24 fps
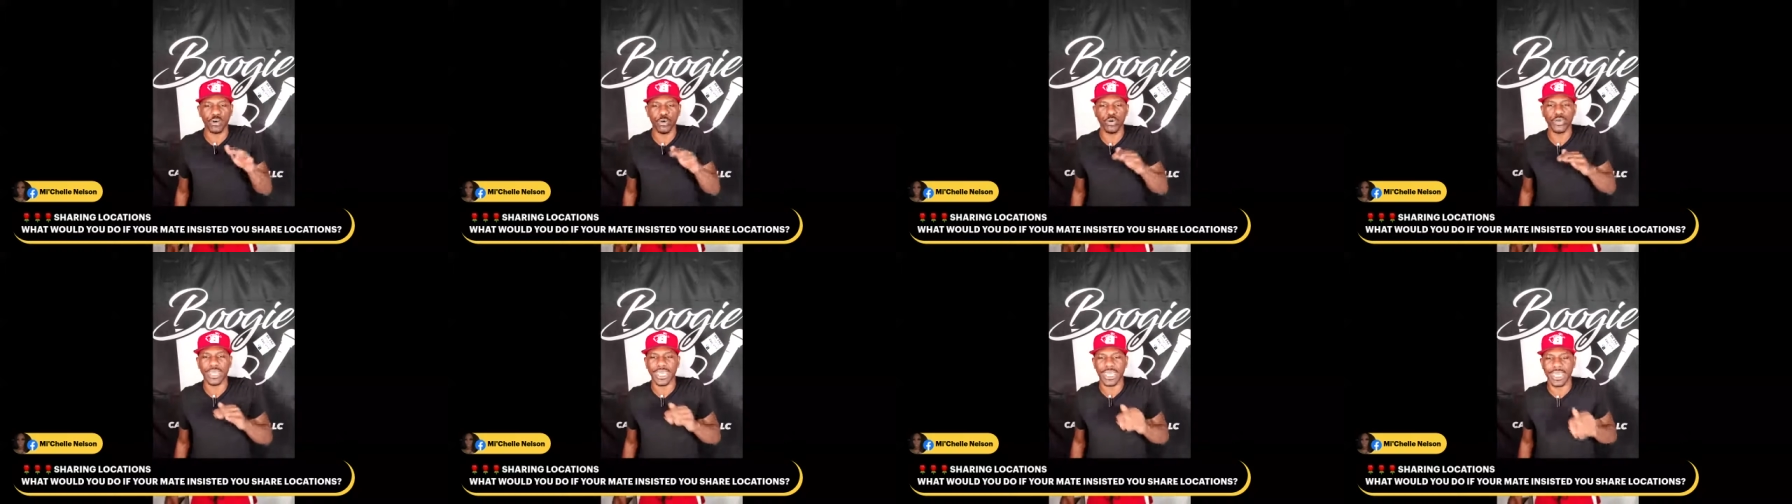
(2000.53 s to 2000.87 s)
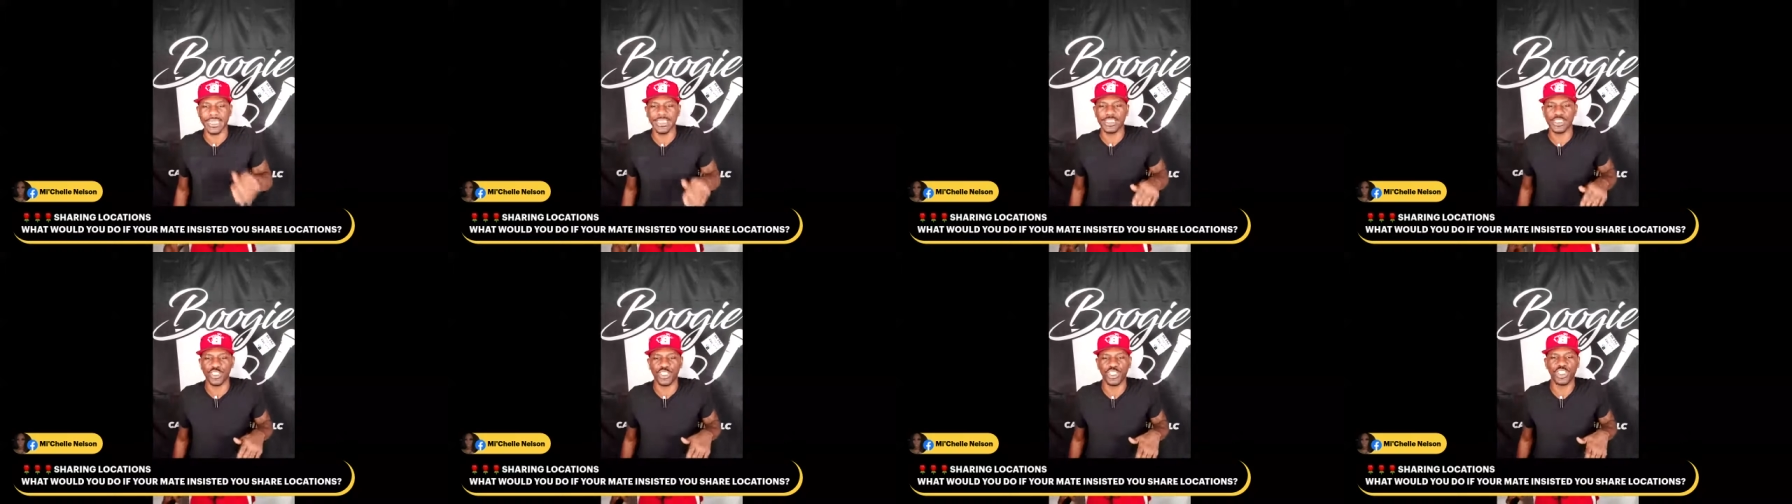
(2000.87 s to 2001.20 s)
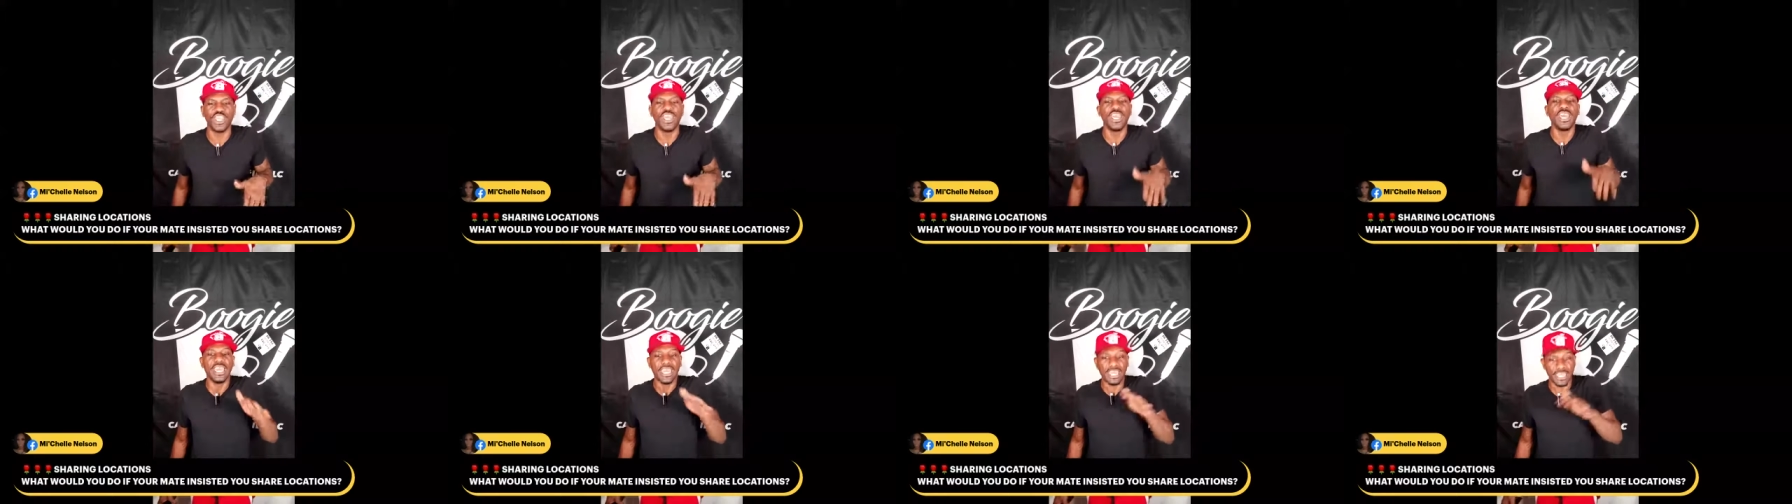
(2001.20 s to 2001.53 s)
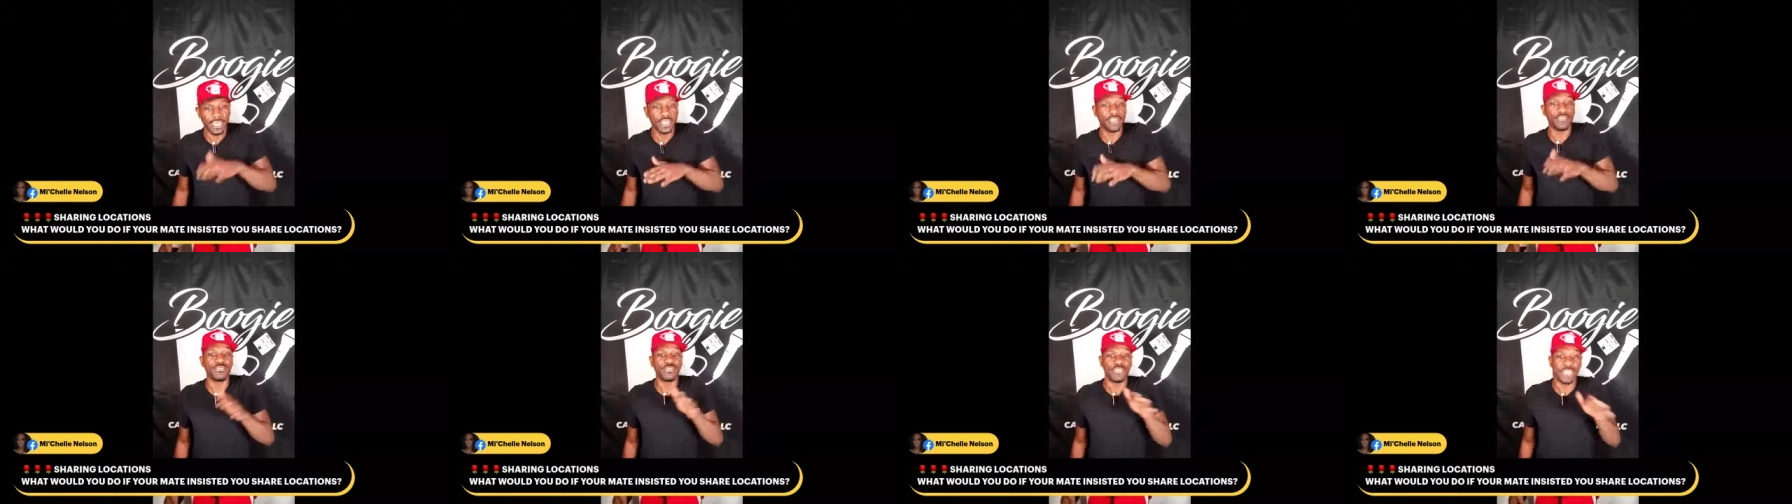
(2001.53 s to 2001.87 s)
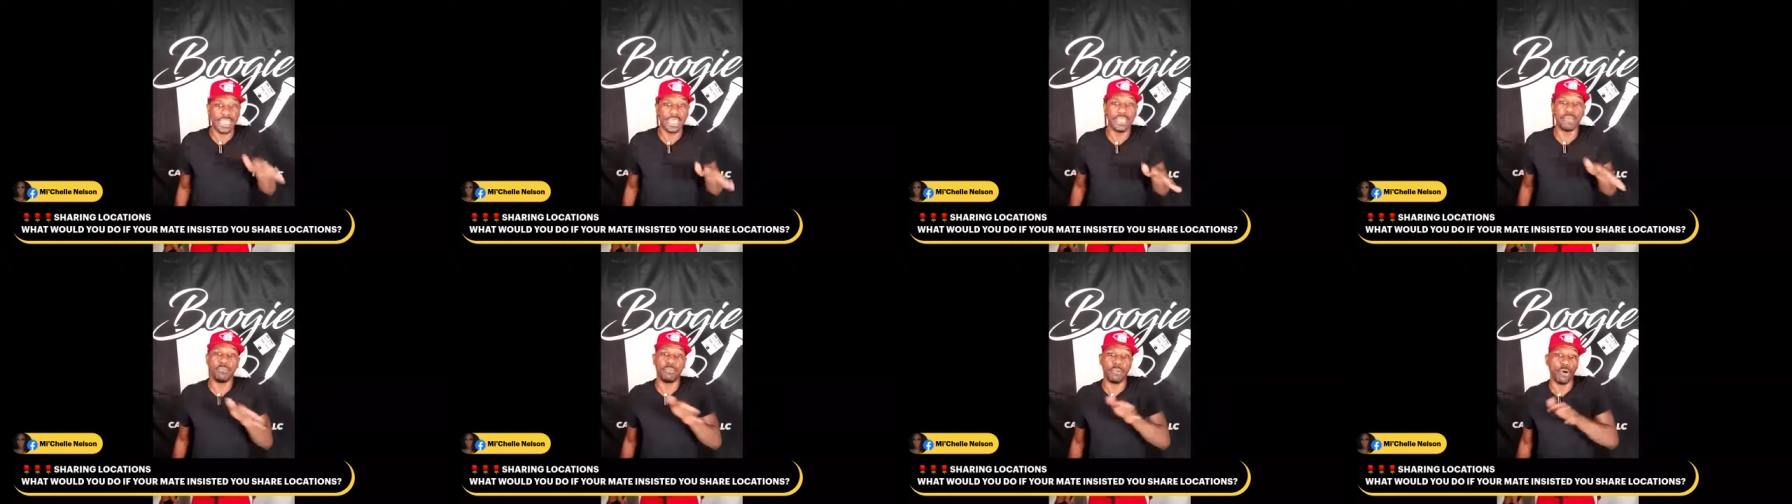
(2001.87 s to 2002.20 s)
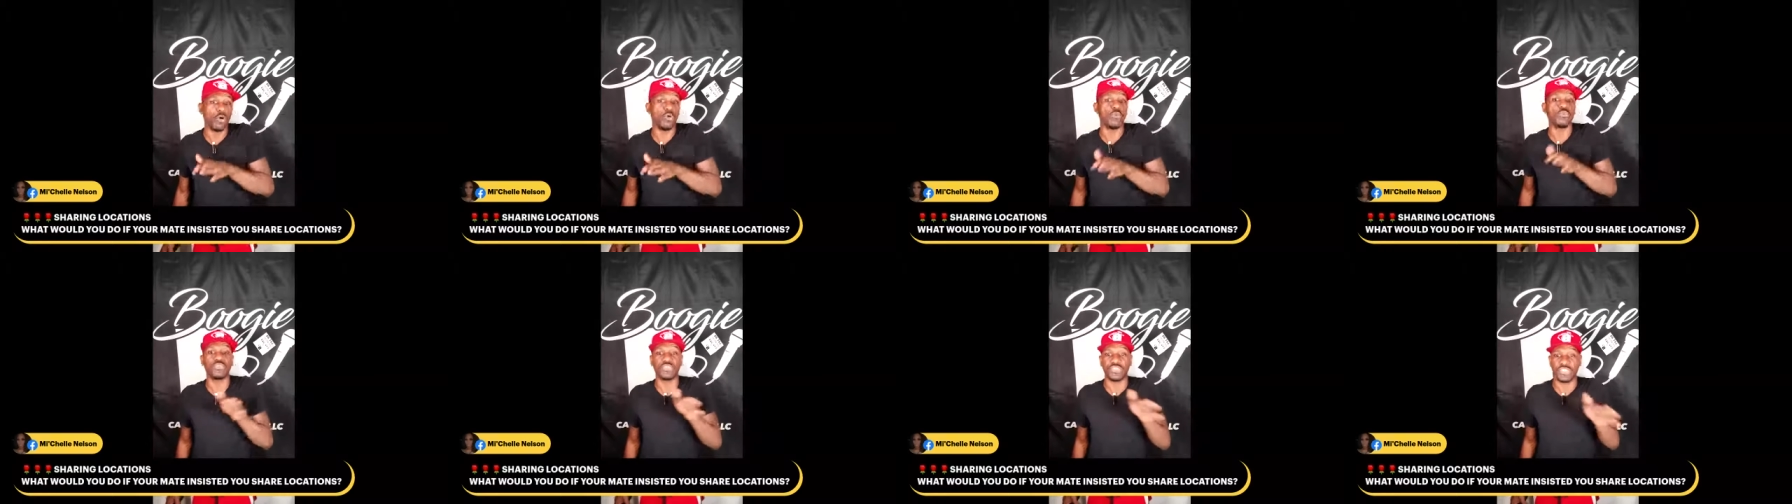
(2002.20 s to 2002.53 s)
location if they
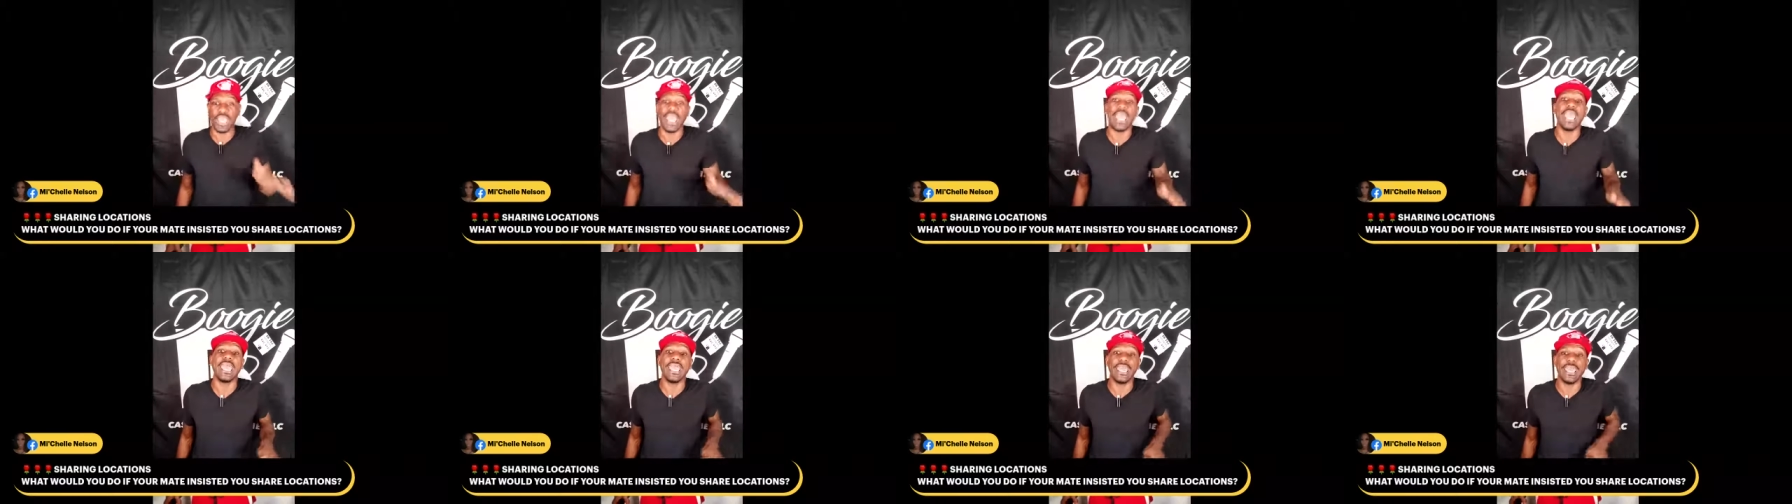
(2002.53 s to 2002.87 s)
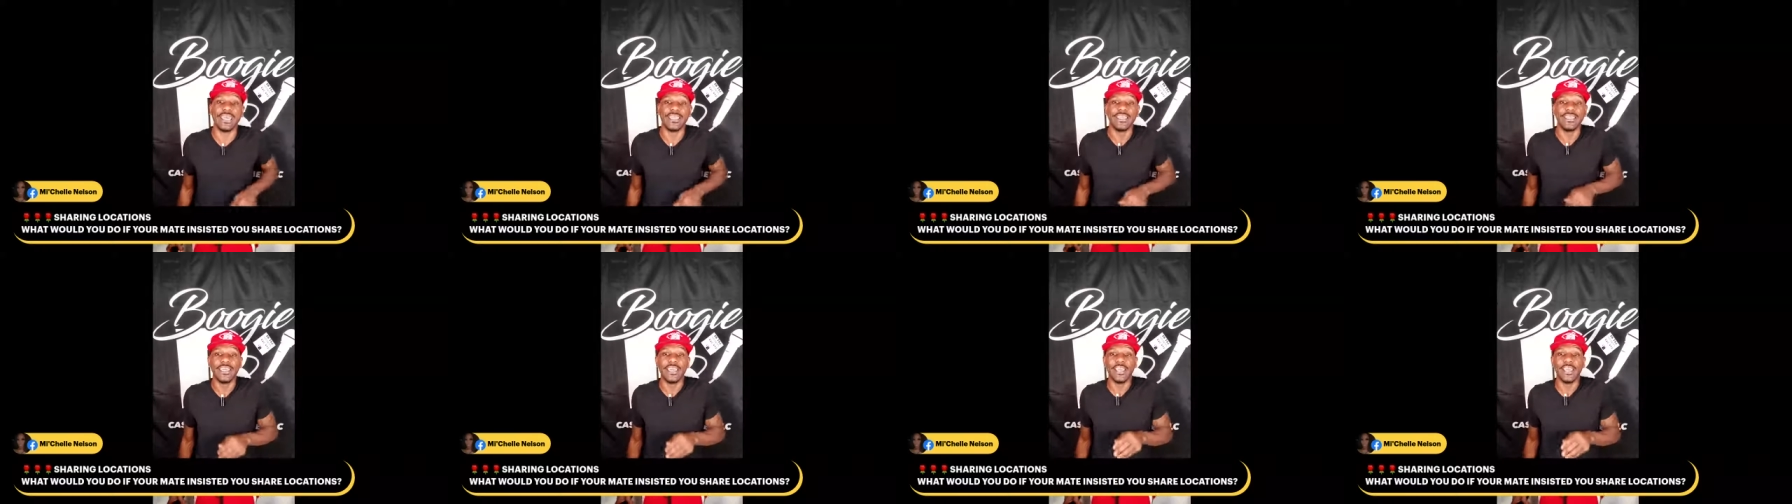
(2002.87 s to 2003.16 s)
both share.